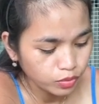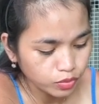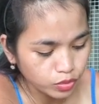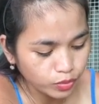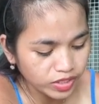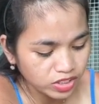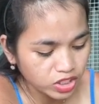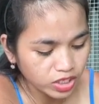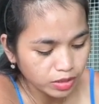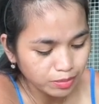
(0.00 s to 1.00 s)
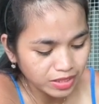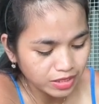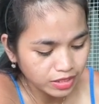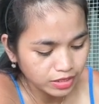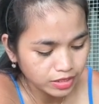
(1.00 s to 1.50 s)
doing chicken
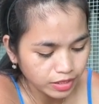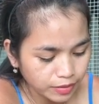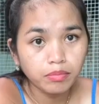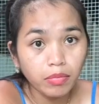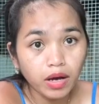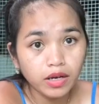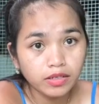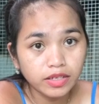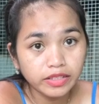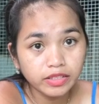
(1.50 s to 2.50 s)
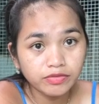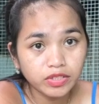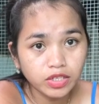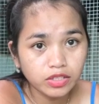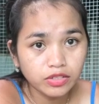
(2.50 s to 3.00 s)
business. But native
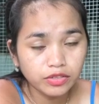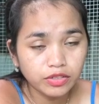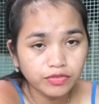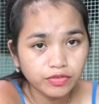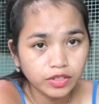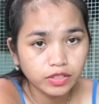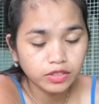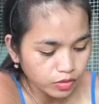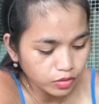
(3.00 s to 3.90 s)
chickens are different,